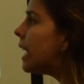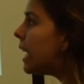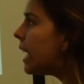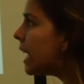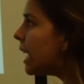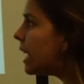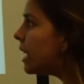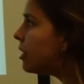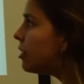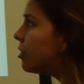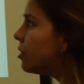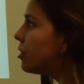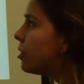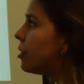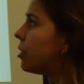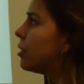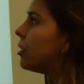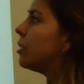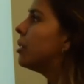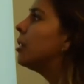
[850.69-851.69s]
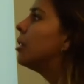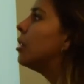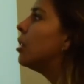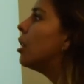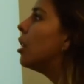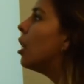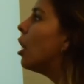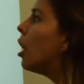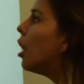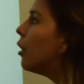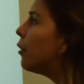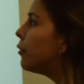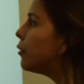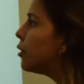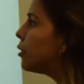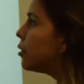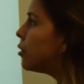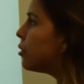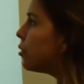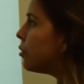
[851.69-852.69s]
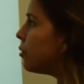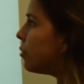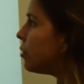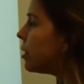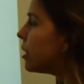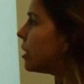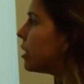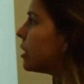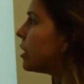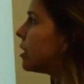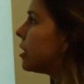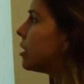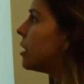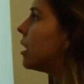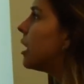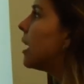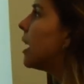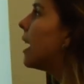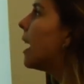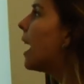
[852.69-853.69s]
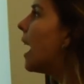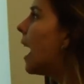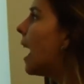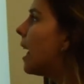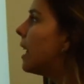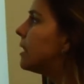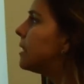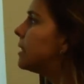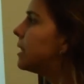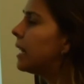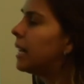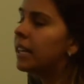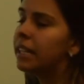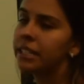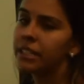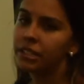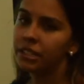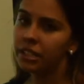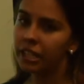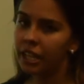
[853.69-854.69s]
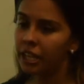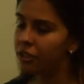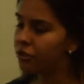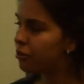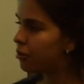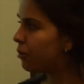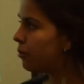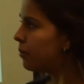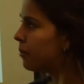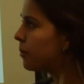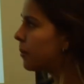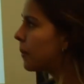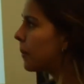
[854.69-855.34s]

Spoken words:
Each of the students has a schedule.